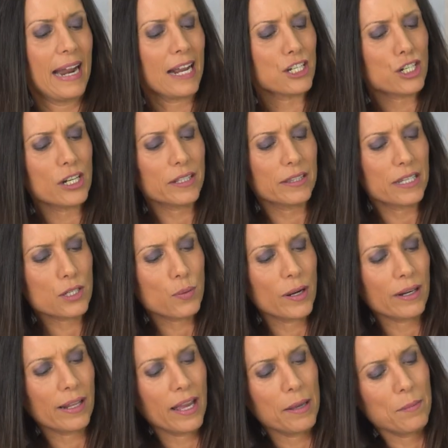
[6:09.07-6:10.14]
And actually this
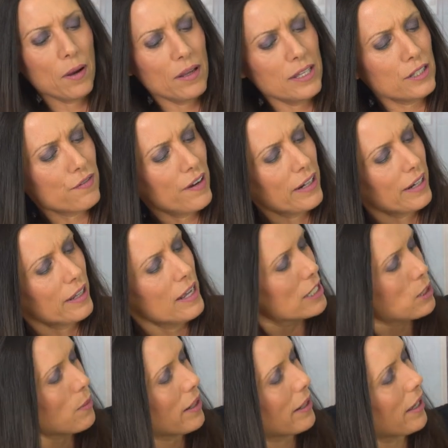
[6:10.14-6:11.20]
one came, it's funny,
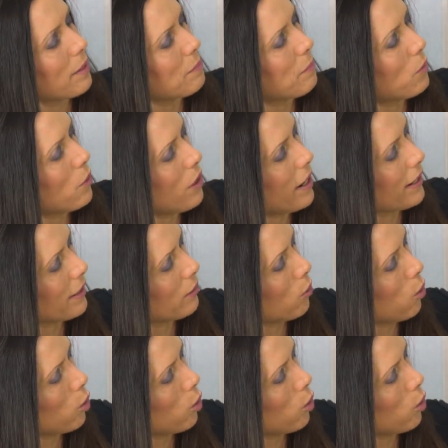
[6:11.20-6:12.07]
this one came more like an